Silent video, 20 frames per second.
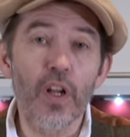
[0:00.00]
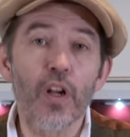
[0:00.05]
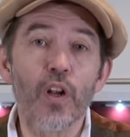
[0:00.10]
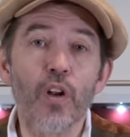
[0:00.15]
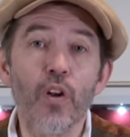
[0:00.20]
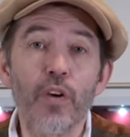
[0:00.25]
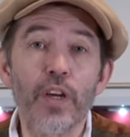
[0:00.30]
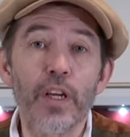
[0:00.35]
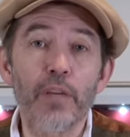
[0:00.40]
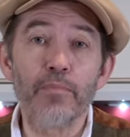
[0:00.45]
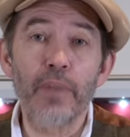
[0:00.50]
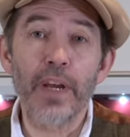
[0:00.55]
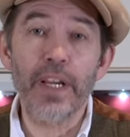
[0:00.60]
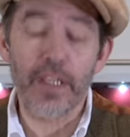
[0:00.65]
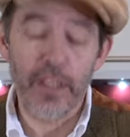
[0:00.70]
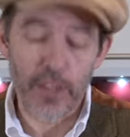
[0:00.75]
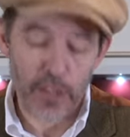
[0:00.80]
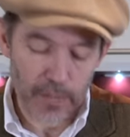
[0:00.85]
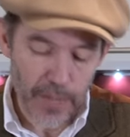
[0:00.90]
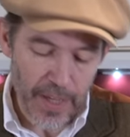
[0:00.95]
locking
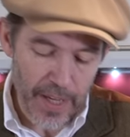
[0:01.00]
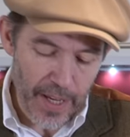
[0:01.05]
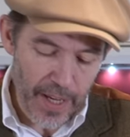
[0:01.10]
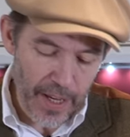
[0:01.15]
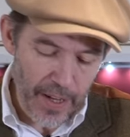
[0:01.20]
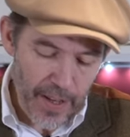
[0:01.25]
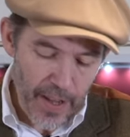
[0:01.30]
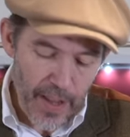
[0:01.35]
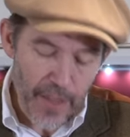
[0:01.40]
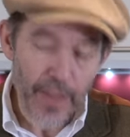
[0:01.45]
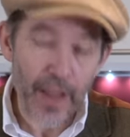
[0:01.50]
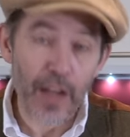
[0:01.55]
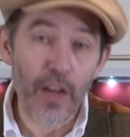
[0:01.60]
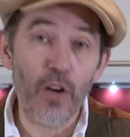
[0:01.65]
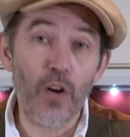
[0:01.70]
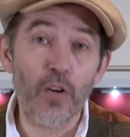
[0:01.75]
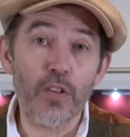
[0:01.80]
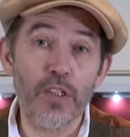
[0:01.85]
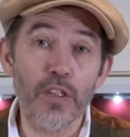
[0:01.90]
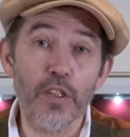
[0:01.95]
mechanism here that
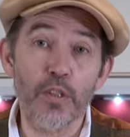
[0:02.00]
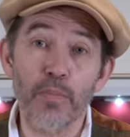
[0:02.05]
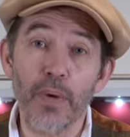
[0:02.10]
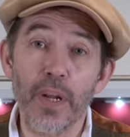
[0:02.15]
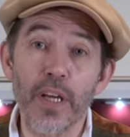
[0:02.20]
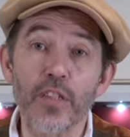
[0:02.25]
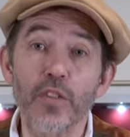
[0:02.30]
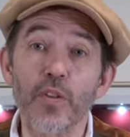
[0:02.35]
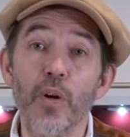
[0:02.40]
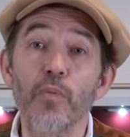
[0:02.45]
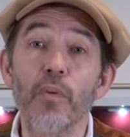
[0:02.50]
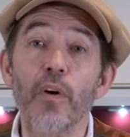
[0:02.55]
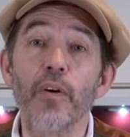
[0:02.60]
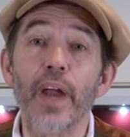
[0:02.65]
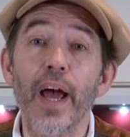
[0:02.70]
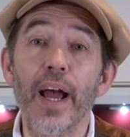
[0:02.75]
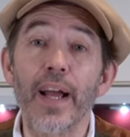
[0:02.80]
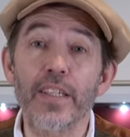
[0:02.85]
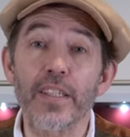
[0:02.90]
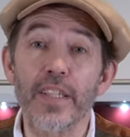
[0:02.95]
locks into place so it
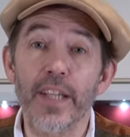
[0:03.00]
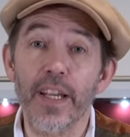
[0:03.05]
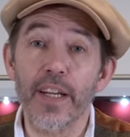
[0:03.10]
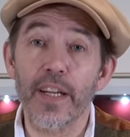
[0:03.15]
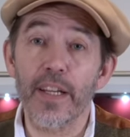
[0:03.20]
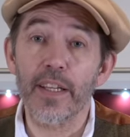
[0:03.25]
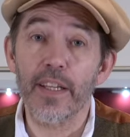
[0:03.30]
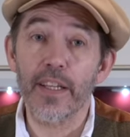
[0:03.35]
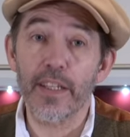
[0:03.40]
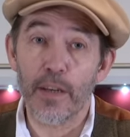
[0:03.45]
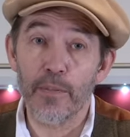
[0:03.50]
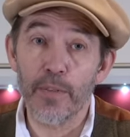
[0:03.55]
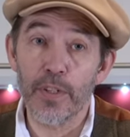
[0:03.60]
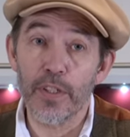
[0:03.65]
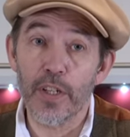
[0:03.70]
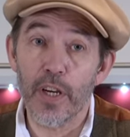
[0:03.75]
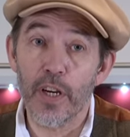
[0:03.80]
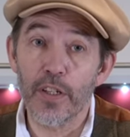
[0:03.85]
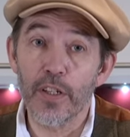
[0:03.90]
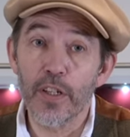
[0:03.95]
won't accidentally come
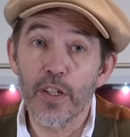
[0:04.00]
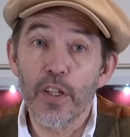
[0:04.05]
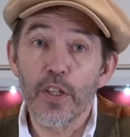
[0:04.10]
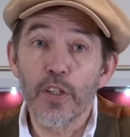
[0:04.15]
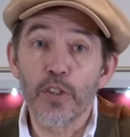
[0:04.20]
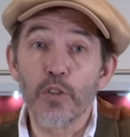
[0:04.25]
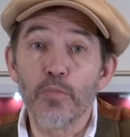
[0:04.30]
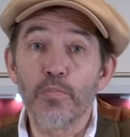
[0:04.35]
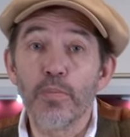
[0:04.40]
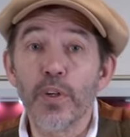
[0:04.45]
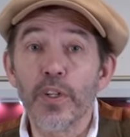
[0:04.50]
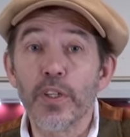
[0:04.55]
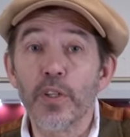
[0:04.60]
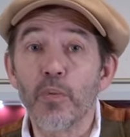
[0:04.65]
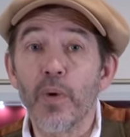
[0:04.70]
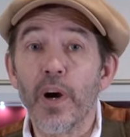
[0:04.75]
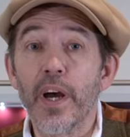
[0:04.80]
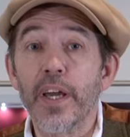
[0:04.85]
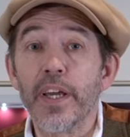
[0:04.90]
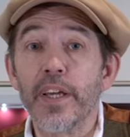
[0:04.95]
undone. You pull it
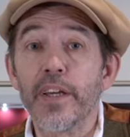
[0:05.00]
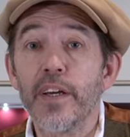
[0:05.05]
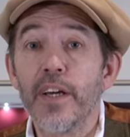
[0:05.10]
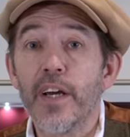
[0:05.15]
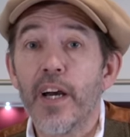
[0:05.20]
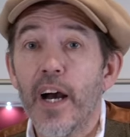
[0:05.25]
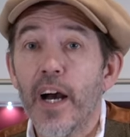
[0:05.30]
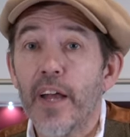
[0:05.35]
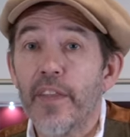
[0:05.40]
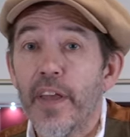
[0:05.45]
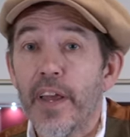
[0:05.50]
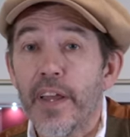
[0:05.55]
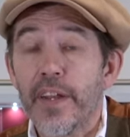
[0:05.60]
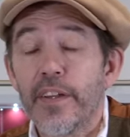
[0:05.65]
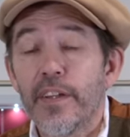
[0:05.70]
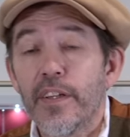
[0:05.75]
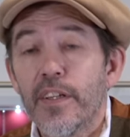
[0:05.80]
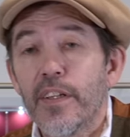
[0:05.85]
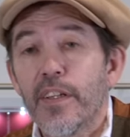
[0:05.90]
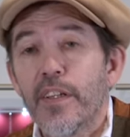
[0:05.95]
away and then,